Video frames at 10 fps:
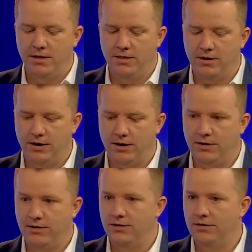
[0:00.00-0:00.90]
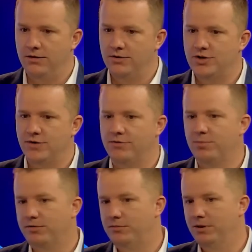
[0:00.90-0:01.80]
The shared
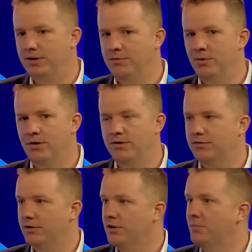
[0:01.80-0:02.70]
responsibility model is a little